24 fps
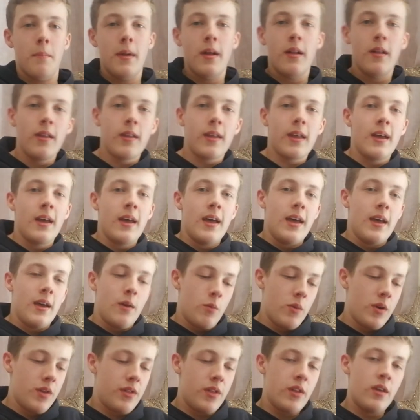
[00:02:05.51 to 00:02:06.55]
milk
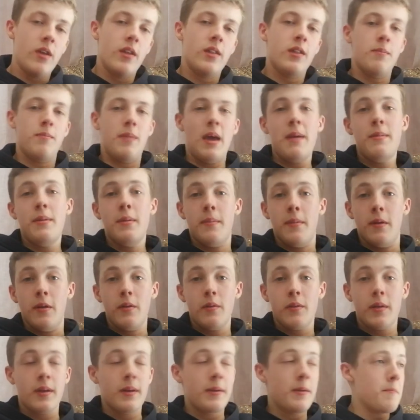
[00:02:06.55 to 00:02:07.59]
with the baby
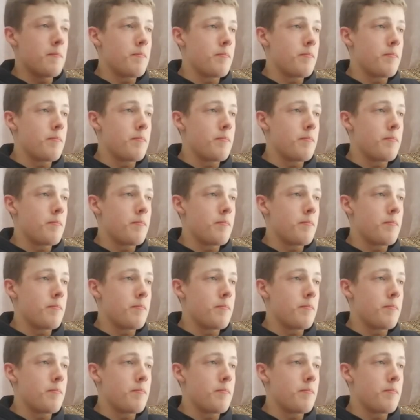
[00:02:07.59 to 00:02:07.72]
milk,